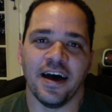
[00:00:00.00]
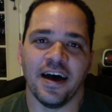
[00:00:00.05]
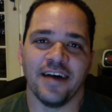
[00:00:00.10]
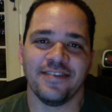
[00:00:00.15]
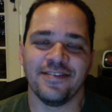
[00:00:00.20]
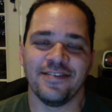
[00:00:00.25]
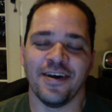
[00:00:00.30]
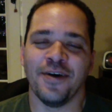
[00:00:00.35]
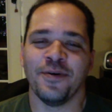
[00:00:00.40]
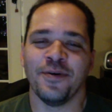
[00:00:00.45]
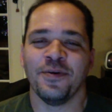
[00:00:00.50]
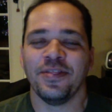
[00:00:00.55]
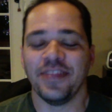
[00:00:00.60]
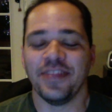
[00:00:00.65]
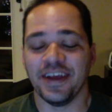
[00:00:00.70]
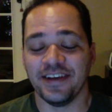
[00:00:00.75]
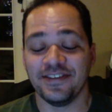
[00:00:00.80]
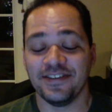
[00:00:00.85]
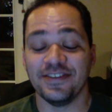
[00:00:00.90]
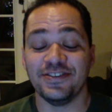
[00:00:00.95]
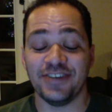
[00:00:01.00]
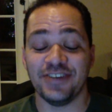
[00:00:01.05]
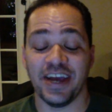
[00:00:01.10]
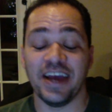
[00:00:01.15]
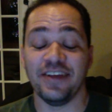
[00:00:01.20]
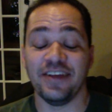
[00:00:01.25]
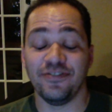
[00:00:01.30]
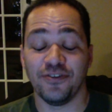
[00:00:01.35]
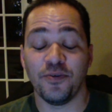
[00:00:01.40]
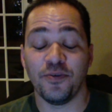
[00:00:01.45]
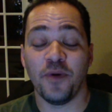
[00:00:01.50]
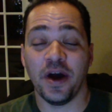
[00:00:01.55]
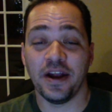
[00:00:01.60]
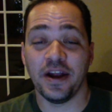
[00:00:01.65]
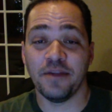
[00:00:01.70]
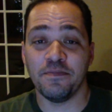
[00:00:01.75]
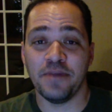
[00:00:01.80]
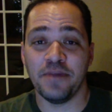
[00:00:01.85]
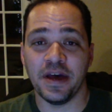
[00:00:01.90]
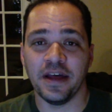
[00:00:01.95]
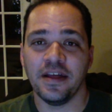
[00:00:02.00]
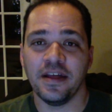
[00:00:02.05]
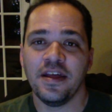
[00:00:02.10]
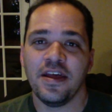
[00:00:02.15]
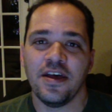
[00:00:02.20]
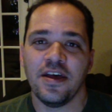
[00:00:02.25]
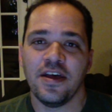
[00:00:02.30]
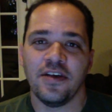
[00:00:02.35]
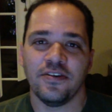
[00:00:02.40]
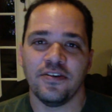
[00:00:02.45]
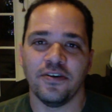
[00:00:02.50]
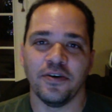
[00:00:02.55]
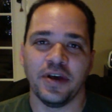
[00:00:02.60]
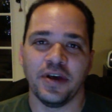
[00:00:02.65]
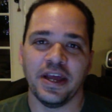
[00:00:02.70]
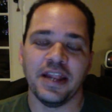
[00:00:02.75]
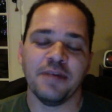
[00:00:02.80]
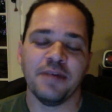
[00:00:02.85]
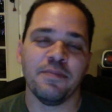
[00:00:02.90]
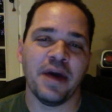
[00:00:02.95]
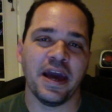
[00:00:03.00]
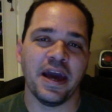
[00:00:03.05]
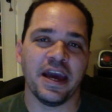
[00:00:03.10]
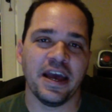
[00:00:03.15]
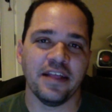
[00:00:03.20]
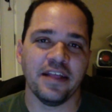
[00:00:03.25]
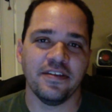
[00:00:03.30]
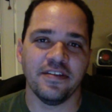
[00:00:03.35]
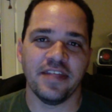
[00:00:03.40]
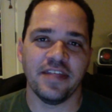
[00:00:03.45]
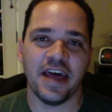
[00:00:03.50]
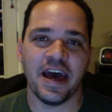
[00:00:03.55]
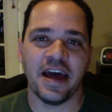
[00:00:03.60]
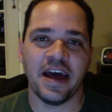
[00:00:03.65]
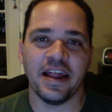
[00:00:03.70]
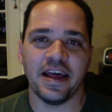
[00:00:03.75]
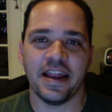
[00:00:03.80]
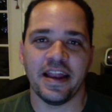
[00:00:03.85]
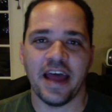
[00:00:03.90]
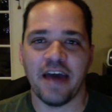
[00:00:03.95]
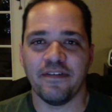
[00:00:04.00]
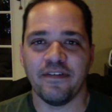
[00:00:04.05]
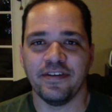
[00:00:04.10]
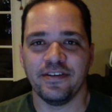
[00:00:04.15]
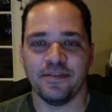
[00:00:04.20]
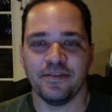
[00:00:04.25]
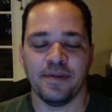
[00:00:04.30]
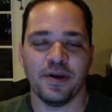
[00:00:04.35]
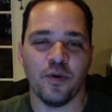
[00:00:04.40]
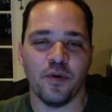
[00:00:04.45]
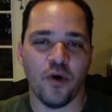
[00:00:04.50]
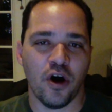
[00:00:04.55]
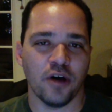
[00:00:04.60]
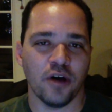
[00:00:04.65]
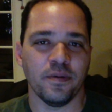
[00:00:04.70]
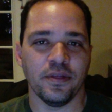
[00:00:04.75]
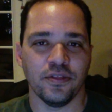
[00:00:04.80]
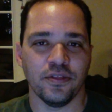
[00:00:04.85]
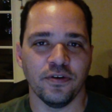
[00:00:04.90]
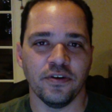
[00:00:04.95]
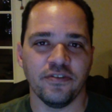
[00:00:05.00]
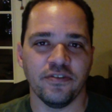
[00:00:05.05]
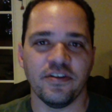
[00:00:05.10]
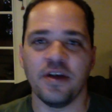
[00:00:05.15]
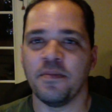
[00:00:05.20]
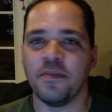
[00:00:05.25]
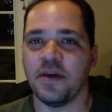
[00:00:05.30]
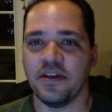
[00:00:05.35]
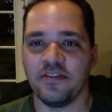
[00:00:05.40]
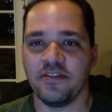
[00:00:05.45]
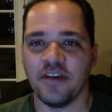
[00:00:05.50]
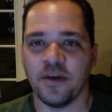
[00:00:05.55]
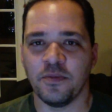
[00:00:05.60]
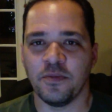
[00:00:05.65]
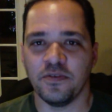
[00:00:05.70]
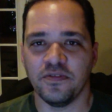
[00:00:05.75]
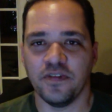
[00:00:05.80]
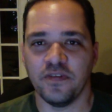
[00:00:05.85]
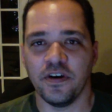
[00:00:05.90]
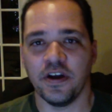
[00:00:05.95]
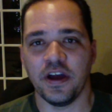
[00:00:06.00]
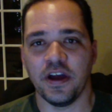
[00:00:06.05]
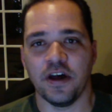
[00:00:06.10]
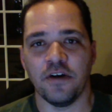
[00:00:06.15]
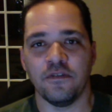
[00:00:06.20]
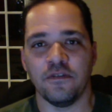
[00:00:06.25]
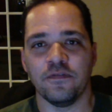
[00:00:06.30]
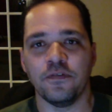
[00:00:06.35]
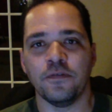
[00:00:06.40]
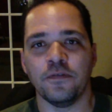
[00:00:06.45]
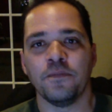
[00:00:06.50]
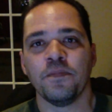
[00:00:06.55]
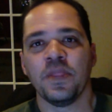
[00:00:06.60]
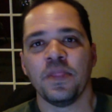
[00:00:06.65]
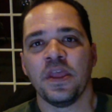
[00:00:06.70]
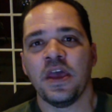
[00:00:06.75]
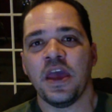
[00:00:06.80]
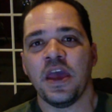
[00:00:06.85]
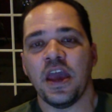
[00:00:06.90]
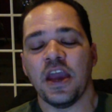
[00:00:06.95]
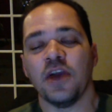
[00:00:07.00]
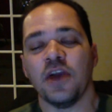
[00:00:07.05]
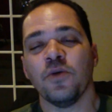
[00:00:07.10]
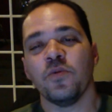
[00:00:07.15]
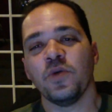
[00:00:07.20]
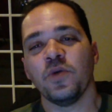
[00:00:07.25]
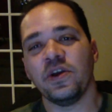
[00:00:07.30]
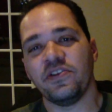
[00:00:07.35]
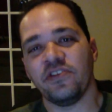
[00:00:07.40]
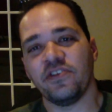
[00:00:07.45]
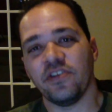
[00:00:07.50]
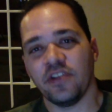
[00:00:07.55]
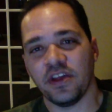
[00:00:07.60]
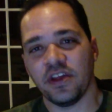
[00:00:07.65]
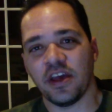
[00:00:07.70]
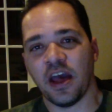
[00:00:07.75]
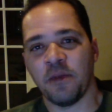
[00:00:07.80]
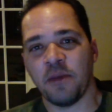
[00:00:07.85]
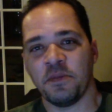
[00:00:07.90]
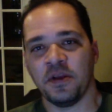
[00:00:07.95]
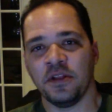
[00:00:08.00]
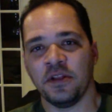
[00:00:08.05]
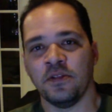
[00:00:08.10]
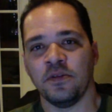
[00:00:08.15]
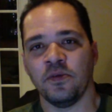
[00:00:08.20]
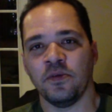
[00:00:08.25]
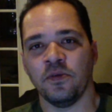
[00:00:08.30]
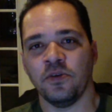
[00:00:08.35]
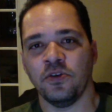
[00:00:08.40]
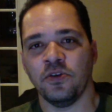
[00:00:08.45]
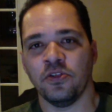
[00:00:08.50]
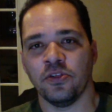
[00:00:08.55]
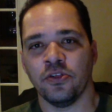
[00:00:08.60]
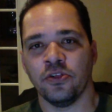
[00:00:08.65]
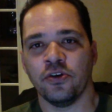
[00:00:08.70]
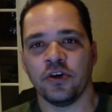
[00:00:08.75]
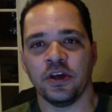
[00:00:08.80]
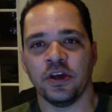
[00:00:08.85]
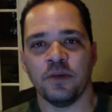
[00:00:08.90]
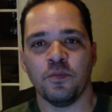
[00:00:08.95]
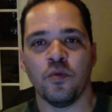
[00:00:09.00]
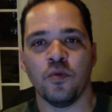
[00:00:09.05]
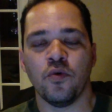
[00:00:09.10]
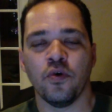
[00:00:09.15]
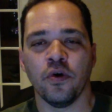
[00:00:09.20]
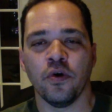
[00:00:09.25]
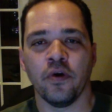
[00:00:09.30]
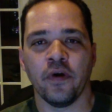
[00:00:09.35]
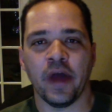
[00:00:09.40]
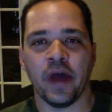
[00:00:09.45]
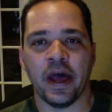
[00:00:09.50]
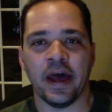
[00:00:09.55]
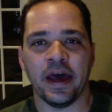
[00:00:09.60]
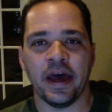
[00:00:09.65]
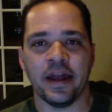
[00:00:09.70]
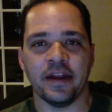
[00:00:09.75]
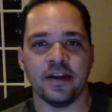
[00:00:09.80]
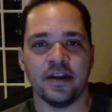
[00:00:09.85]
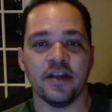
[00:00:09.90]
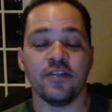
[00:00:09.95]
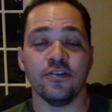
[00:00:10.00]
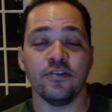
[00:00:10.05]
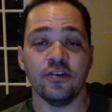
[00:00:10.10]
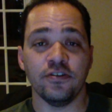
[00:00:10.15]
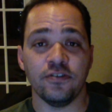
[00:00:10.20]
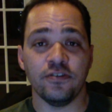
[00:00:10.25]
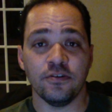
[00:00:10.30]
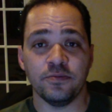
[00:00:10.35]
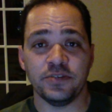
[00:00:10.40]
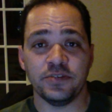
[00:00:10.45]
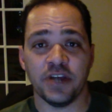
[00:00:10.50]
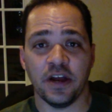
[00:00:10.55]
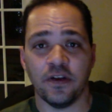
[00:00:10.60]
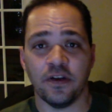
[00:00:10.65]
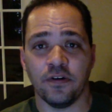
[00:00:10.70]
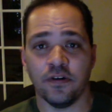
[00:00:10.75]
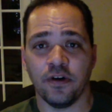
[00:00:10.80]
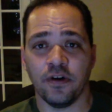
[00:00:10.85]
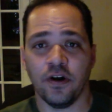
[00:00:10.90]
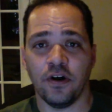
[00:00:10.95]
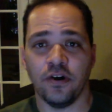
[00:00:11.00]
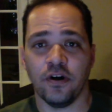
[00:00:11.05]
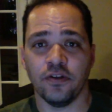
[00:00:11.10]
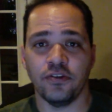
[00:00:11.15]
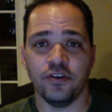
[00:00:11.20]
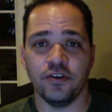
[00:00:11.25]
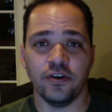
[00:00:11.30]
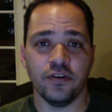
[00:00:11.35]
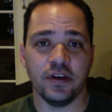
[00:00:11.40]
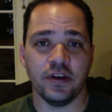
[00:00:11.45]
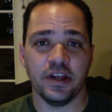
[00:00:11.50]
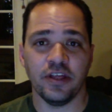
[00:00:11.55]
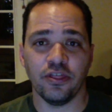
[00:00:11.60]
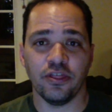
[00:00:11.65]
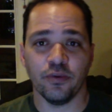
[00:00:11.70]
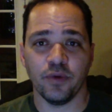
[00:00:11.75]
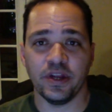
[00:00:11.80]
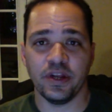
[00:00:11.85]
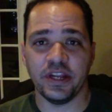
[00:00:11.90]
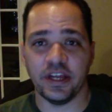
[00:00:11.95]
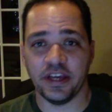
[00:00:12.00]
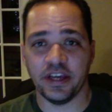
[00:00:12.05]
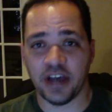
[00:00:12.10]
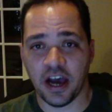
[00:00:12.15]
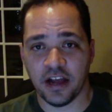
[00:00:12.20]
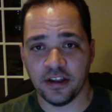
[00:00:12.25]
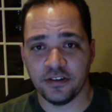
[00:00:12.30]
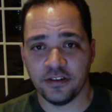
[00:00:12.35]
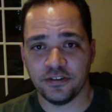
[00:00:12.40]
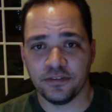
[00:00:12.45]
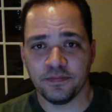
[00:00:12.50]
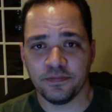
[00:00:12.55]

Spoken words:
So things had changed quite a bit. So getting back into that and having somebody walk me through it step by step was very helpful. Here recently, I've been looking more at another YouTube channel called Unity 3D College.